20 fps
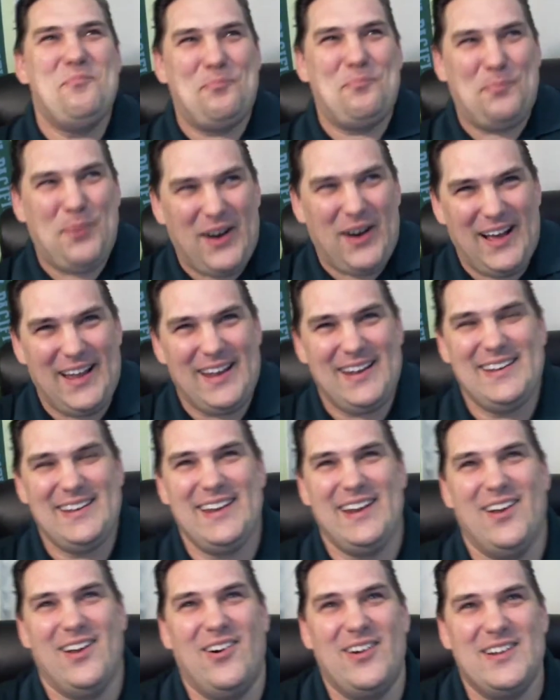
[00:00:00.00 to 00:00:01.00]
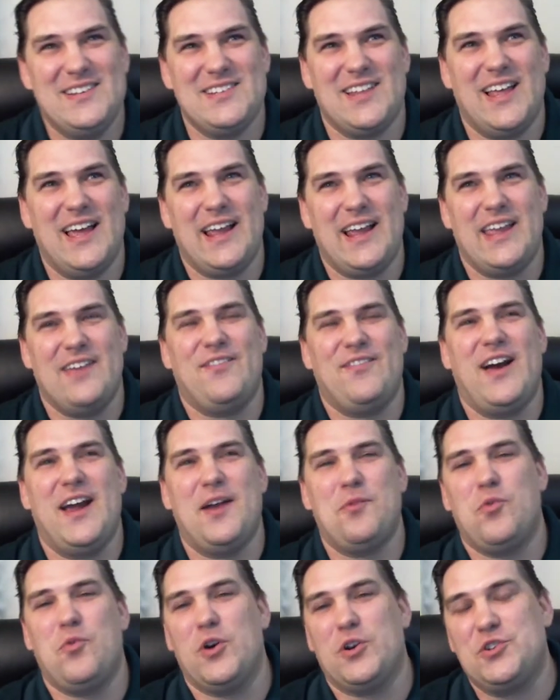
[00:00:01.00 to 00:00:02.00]
But, it's like if I
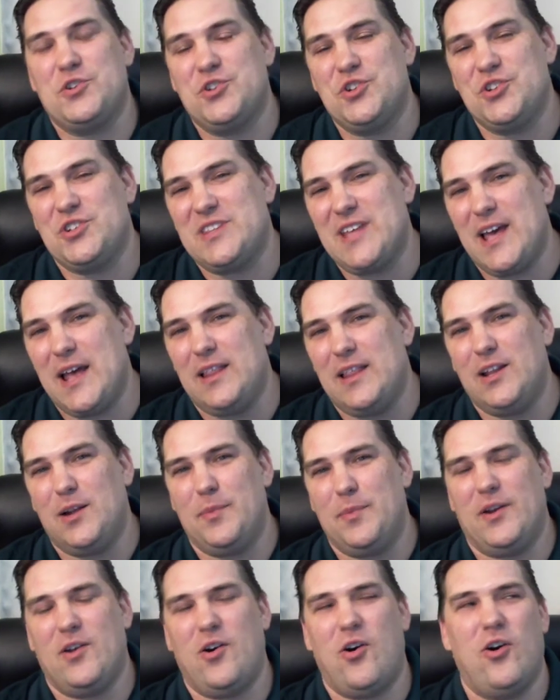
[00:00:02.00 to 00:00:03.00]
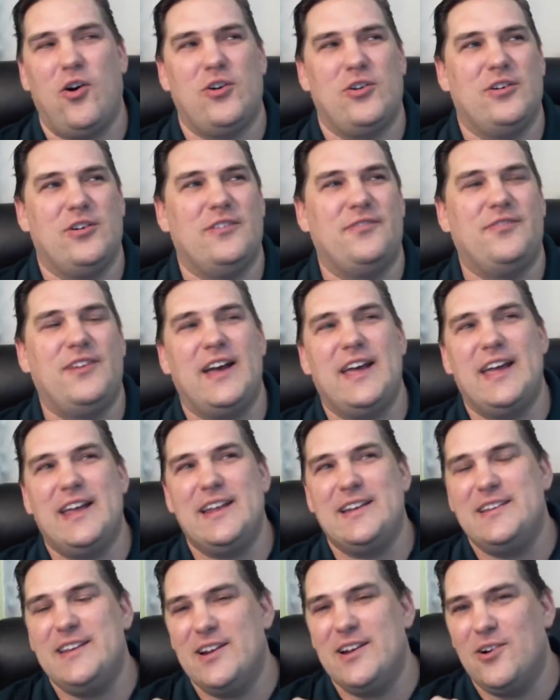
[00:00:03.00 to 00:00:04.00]
had worked just that little bit harder, if I
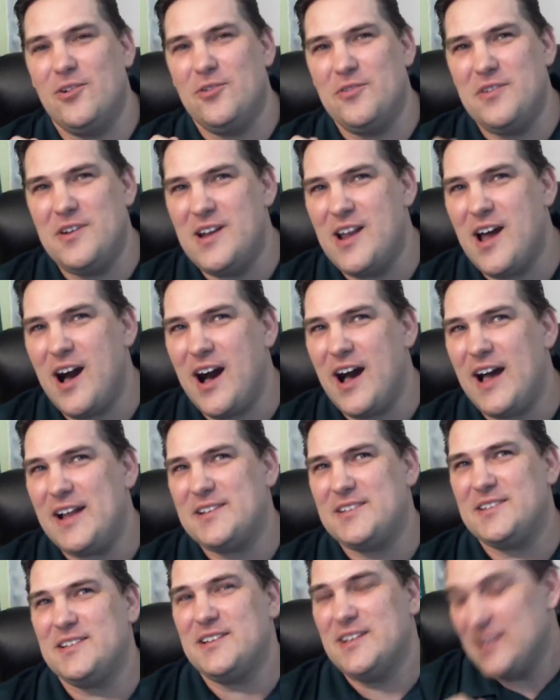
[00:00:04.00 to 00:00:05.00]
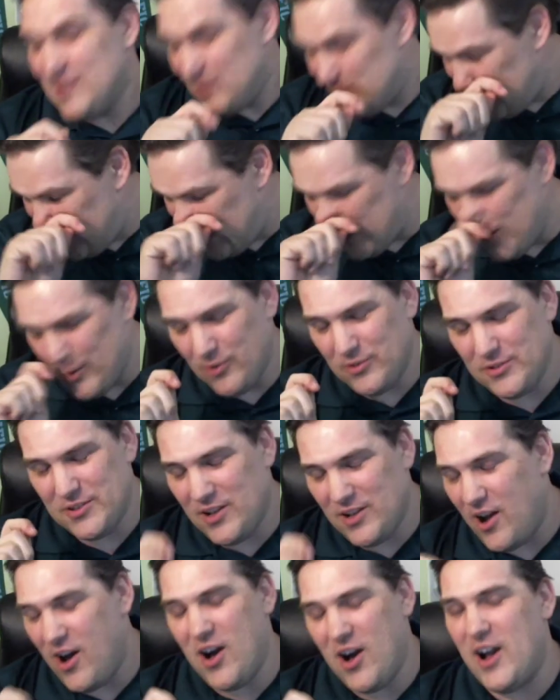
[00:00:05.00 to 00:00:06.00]
had, not,
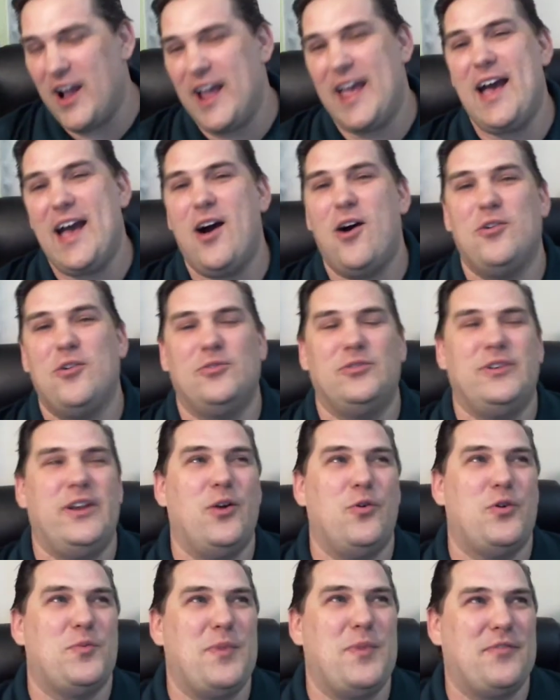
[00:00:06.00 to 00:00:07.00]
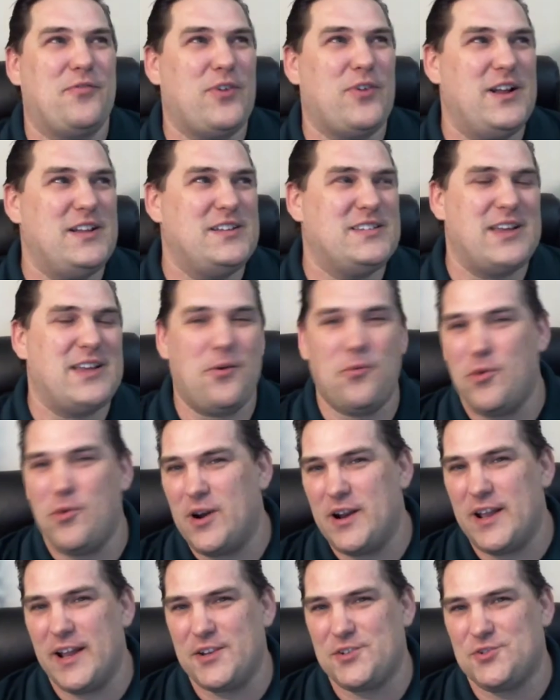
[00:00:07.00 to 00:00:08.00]
hung out, with my friends that
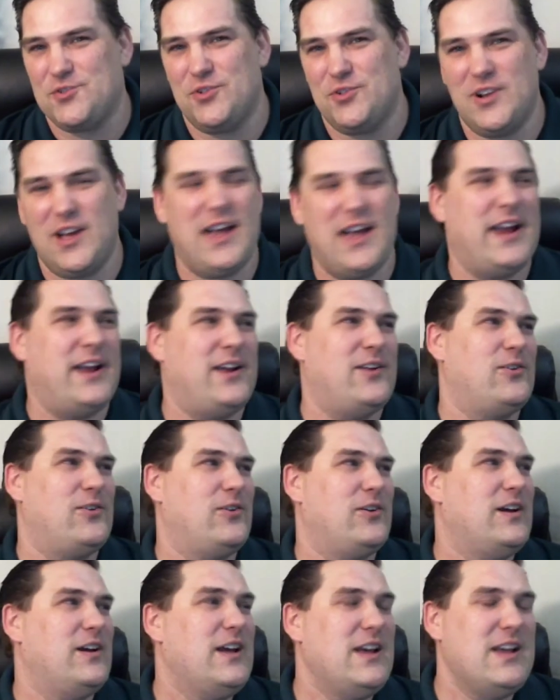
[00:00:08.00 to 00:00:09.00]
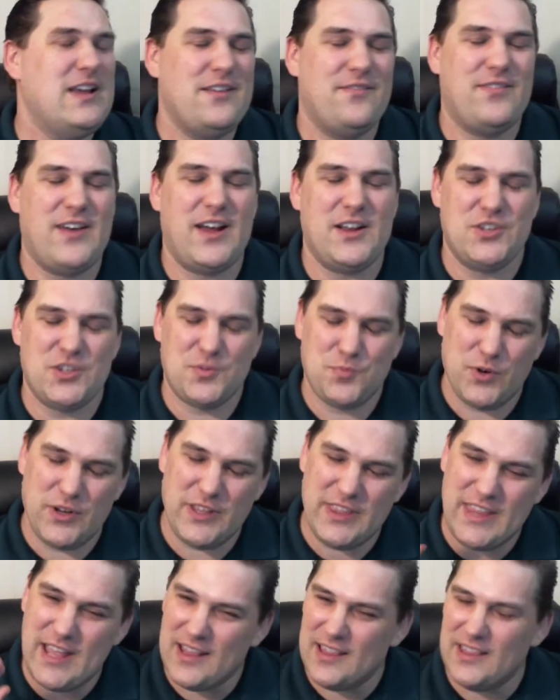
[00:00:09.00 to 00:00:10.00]
one extra night, or if I had just put
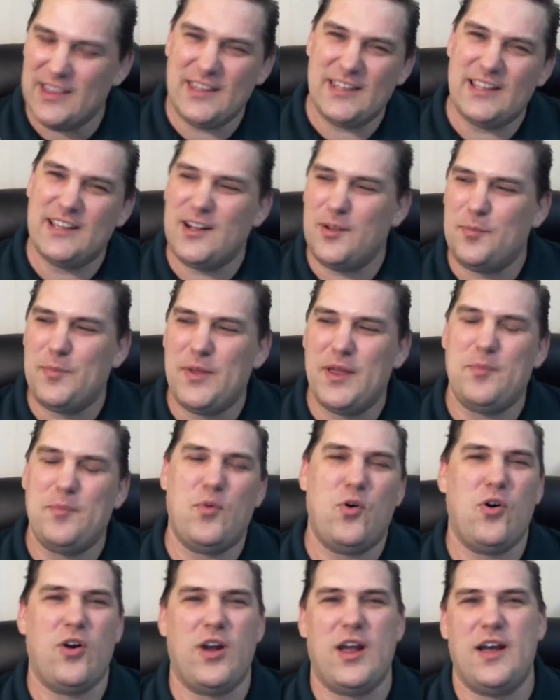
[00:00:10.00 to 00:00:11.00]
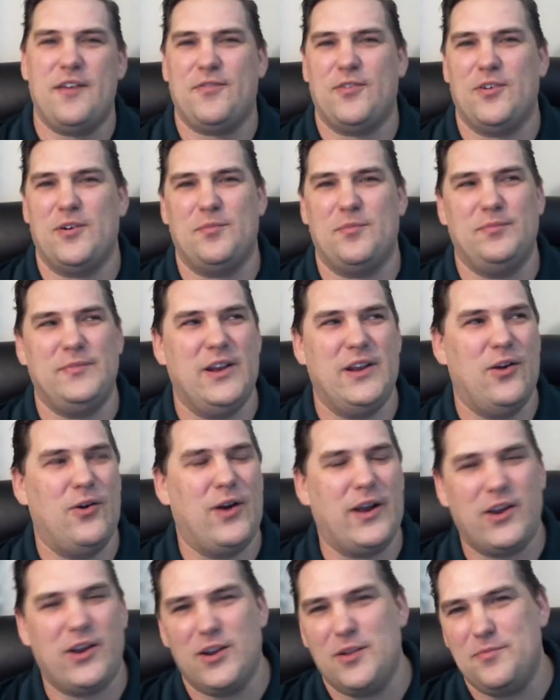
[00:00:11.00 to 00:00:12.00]
in that little bit more effort,
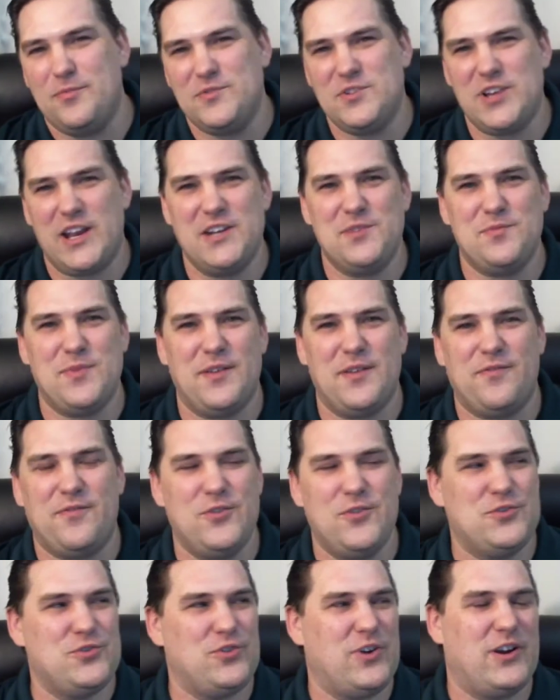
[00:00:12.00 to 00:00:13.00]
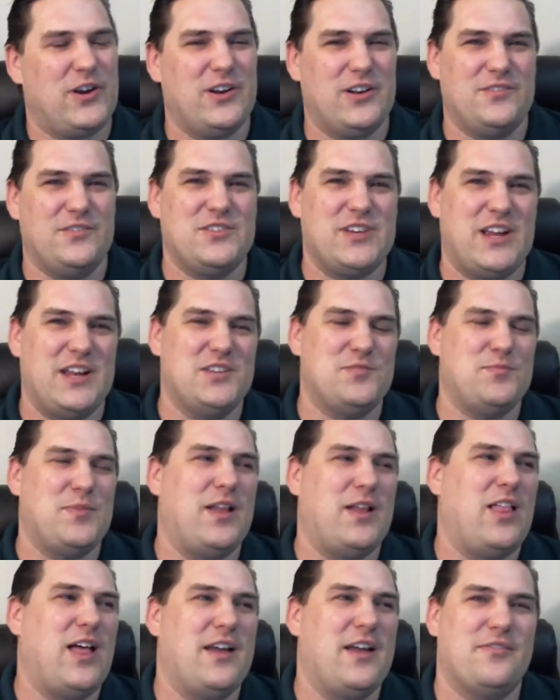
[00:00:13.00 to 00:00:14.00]
I could have changed my future. I could have changed
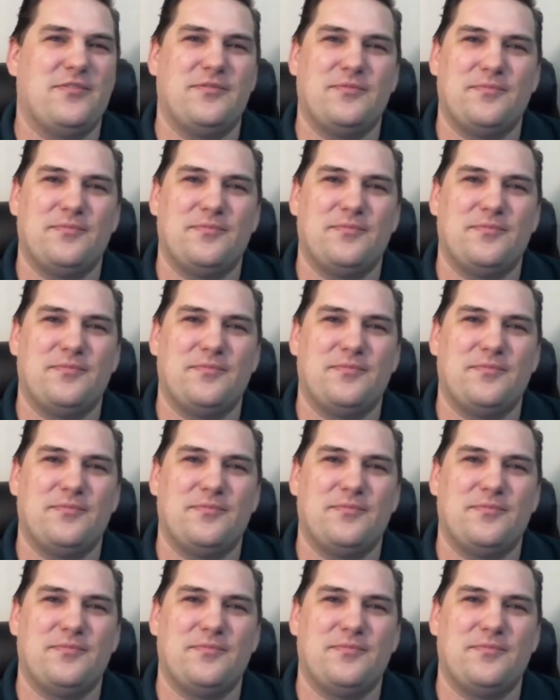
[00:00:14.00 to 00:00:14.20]
my life.